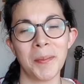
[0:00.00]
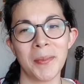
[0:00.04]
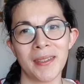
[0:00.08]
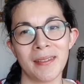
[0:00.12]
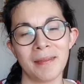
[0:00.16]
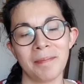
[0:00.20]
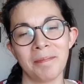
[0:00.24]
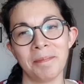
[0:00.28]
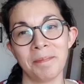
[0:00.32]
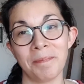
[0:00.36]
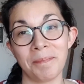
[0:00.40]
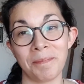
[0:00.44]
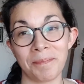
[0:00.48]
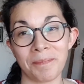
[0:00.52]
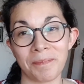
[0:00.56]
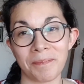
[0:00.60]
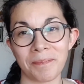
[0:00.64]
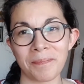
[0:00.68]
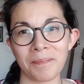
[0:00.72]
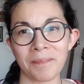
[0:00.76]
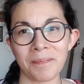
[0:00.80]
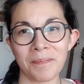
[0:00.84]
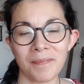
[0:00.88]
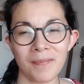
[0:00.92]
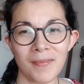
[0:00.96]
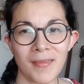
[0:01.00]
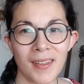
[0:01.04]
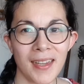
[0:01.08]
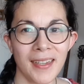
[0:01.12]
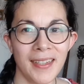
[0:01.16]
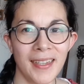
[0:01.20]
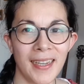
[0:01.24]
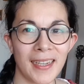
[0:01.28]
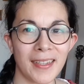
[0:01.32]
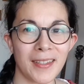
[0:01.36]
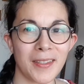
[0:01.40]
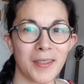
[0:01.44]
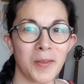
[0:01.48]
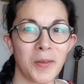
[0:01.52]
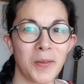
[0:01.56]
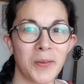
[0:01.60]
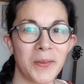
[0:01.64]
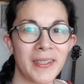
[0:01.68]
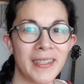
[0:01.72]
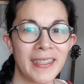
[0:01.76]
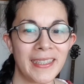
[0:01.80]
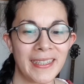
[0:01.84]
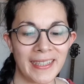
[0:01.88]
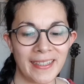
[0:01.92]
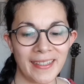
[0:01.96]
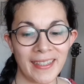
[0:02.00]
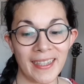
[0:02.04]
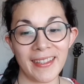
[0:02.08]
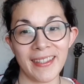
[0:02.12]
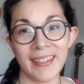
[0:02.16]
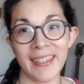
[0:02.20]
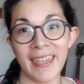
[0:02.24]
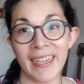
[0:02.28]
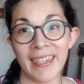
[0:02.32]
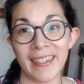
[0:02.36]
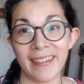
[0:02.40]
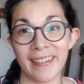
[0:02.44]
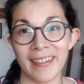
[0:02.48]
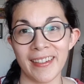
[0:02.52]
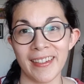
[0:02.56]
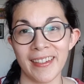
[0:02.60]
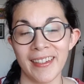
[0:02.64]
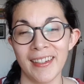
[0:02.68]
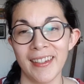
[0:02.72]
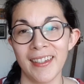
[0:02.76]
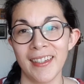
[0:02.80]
but yeah, so at the end,